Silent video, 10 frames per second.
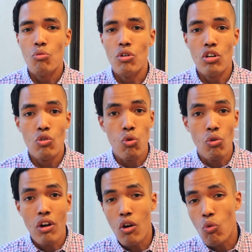were quote
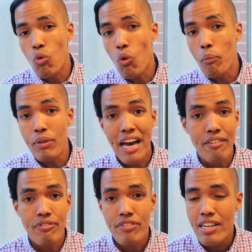unquote black
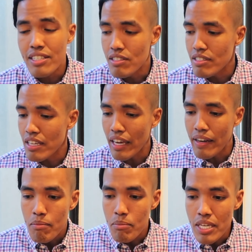friends,
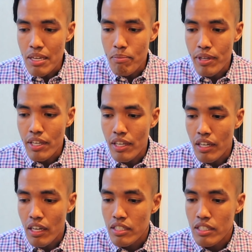and me
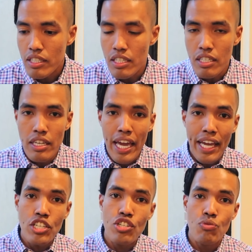being the
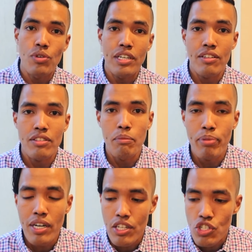Asian one out the
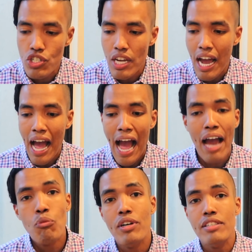bunch, I
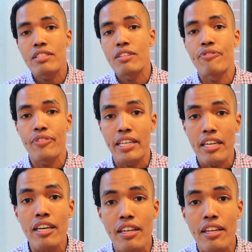wanted to fit in,